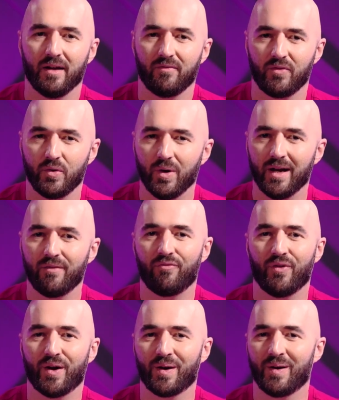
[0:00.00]
If you had
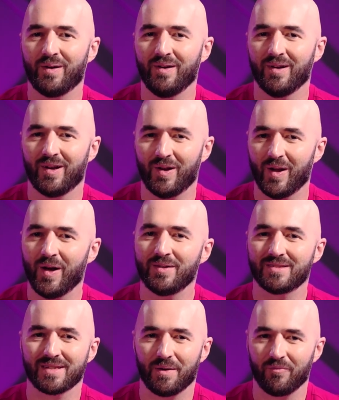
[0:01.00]
fun,
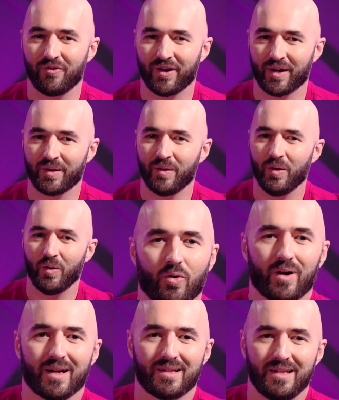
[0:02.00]
learned something,
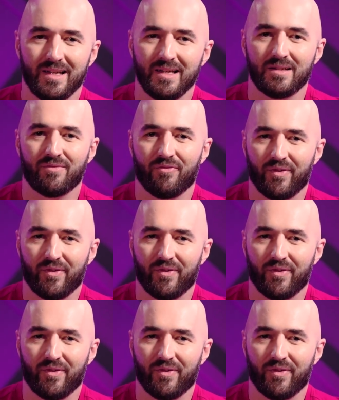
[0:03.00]
or at least